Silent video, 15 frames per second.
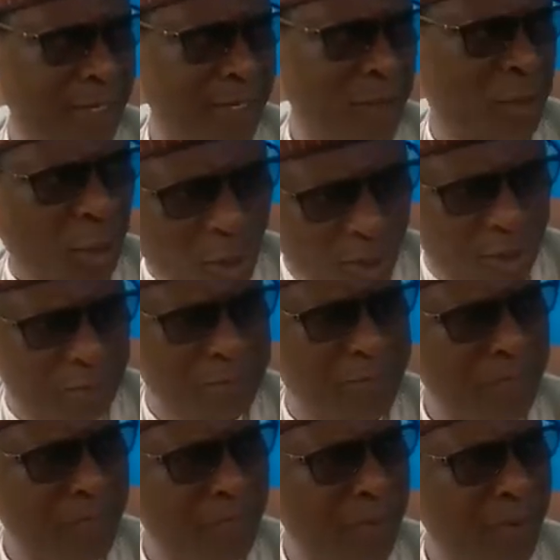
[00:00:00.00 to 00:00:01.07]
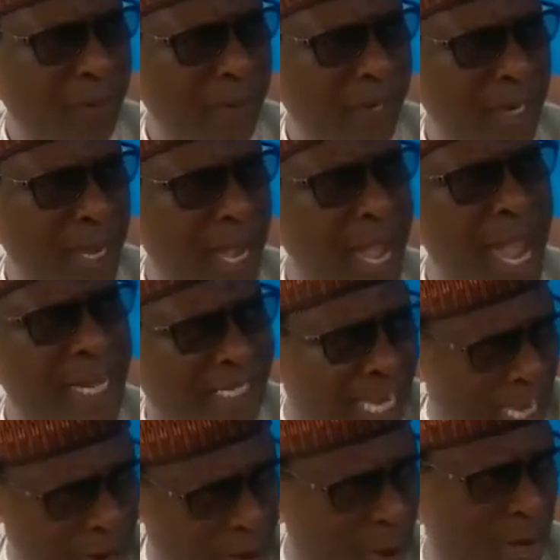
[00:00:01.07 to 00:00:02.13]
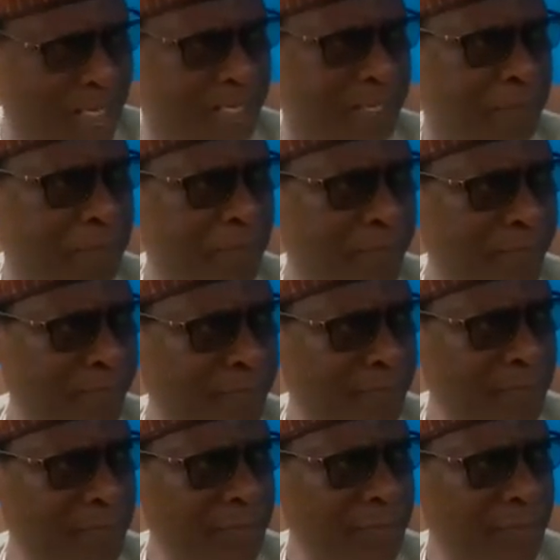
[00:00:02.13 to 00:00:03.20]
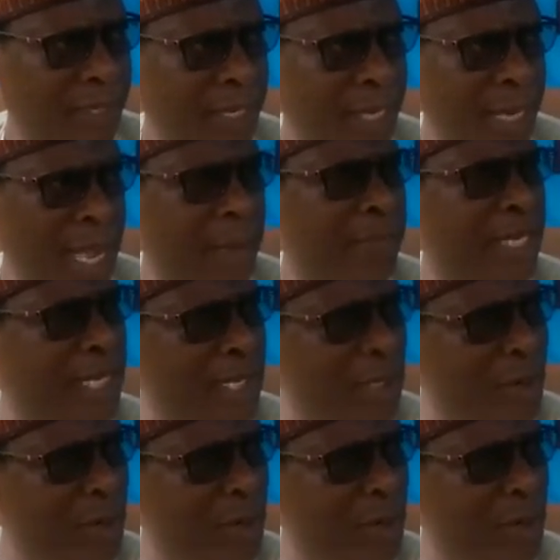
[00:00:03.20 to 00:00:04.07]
So, as I know it, I'm telling you,